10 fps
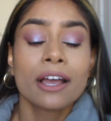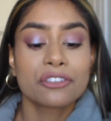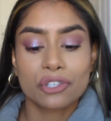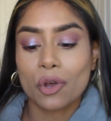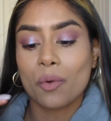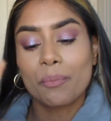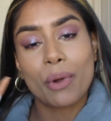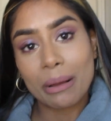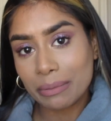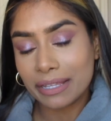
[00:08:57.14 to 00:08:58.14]
so
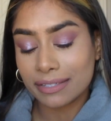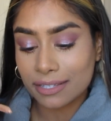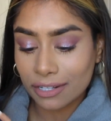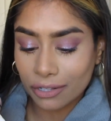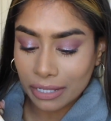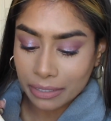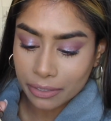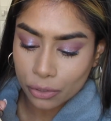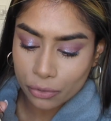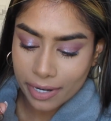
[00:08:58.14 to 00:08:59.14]
probably this is gonna look a
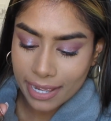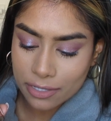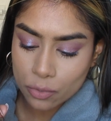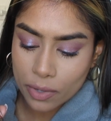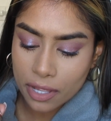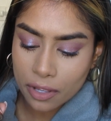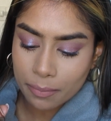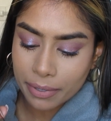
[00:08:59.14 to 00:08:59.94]
little gray as well,